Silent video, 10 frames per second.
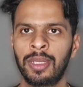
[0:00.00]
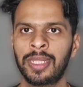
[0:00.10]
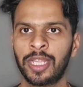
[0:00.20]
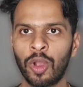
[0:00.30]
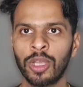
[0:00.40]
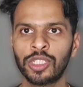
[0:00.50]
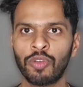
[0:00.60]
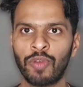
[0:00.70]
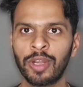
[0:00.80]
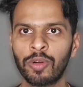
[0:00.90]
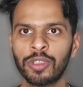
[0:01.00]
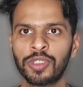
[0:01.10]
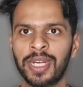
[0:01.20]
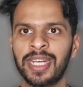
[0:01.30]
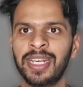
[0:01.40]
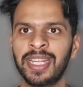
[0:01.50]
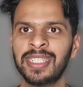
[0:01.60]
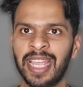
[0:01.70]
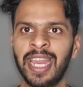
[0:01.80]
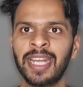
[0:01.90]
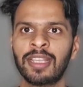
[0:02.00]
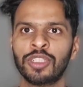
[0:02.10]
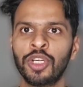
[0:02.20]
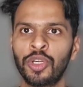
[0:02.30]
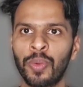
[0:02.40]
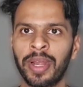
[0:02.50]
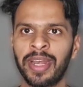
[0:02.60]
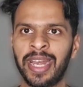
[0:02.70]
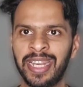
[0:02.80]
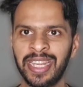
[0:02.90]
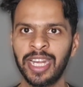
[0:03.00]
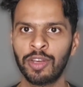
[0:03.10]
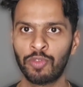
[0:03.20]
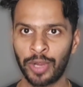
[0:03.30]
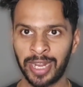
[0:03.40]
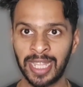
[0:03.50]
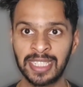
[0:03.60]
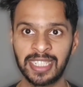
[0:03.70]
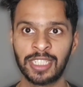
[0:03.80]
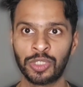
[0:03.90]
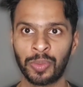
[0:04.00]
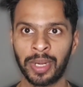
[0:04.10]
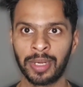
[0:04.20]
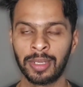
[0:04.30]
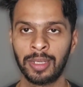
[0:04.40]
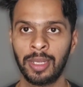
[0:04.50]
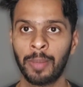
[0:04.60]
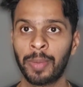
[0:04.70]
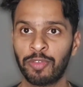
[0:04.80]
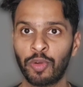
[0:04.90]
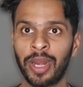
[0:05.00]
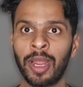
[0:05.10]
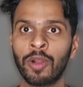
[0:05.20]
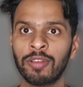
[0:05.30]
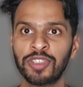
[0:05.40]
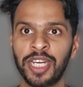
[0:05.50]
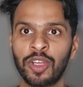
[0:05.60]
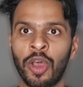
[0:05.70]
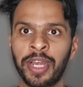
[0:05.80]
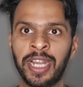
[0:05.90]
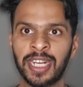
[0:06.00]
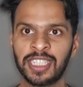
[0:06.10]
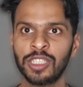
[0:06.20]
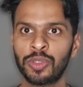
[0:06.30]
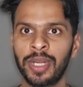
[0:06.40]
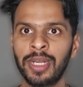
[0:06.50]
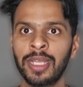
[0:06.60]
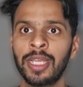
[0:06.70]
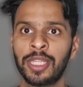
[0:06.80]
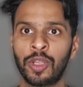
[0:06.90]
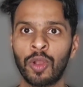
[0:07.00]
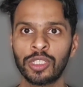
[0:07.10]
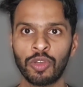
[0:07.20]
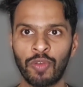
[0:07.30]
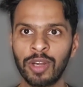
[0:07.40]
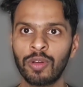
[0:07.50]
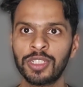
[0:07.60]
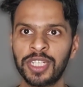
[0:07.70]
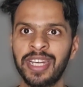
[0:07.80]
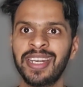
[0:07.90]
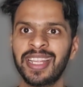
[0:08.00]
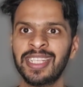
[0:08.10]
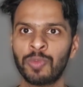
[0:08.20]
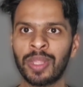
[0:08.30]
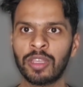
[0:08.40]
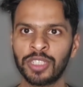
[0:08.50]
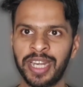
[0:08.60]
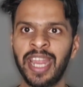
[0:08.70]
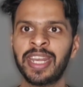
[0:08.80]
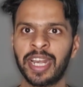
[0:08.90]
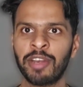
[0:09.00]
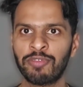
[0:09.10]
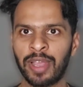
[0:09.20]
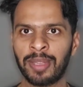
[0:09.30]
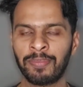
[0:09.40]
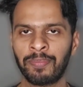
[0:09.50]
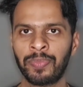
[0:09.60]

The cost of one course credit is $8,288 for an in-state student. But for an out-of-state or interstate student, the cost of one course credit is $1,805.